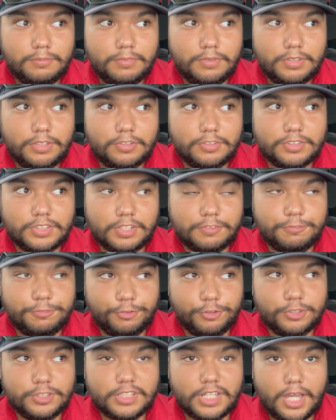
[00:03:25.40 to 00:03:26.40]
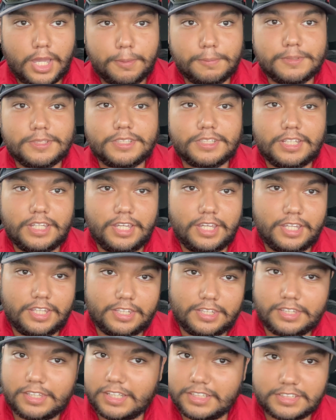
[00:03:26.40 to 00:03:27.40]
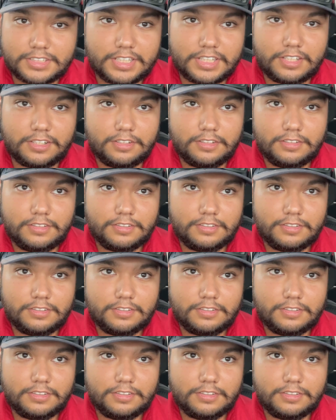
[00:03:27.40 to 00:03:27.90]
There's like 4 types, and that's it.